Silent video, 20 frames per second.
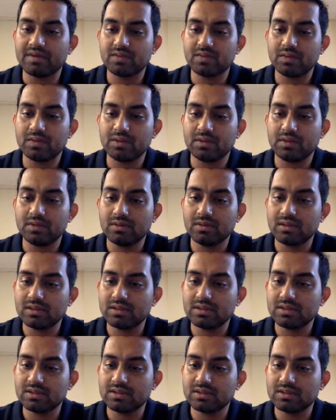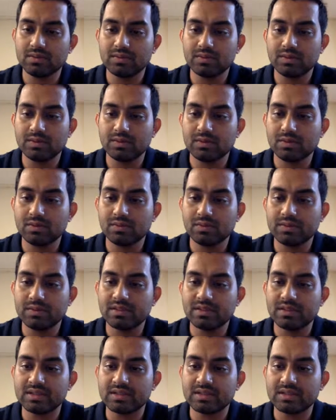one, let's just go with
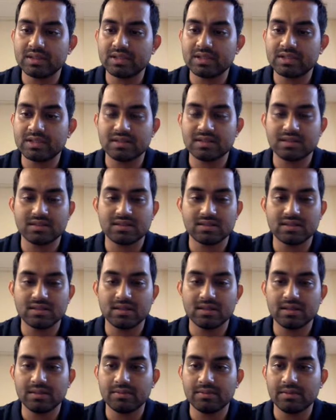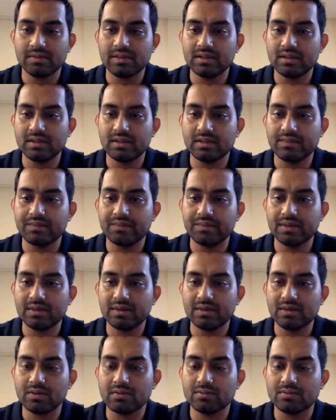luminance and change this just a little bit.
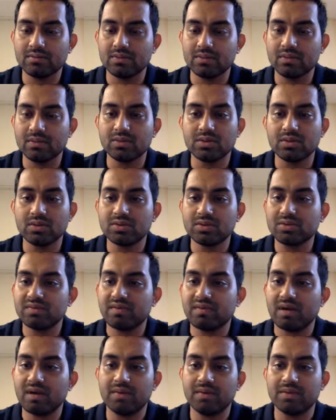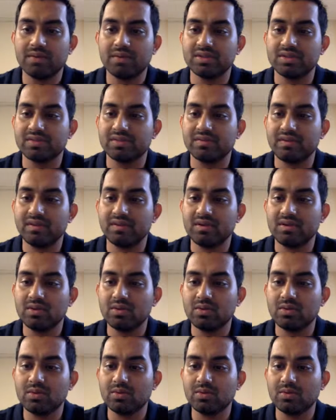Don't go too far, because if you
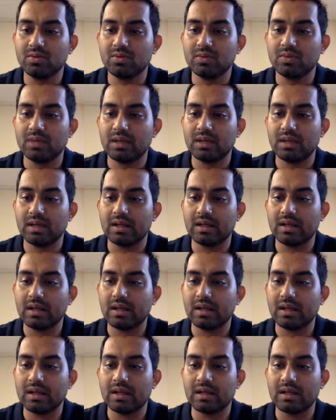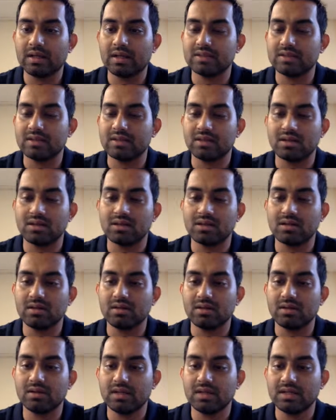do, then again it's not going to
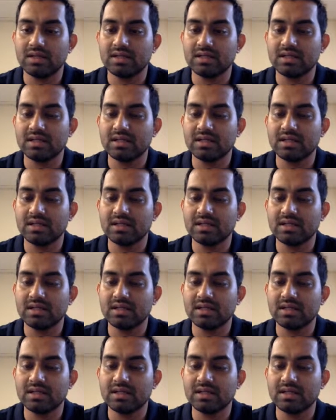look nice.